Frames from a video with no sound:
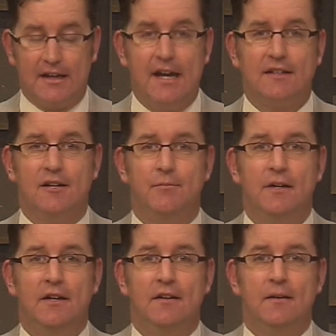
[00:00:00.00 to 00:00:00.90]
kingdom,
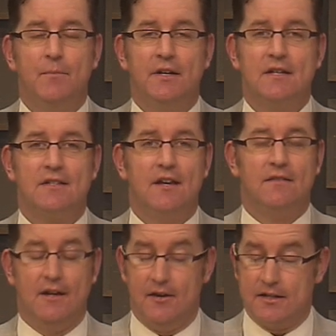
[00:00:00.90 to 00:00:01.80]
but he
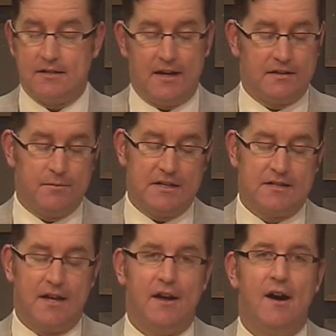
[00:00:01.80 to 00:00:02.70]
said there it's not to be
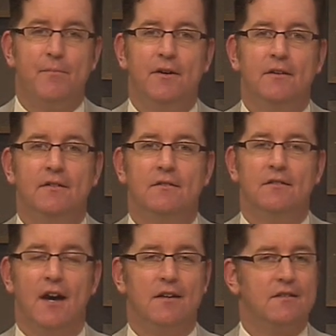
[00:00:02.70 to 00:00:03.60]
set up,
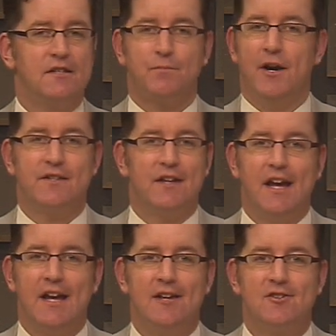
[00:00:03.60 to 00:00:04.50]
not in this present
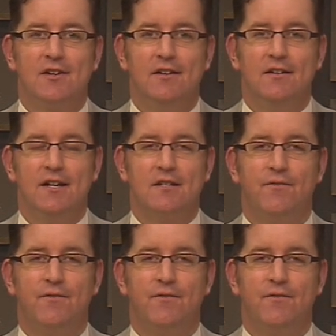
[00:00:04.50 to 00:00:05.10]
age. It's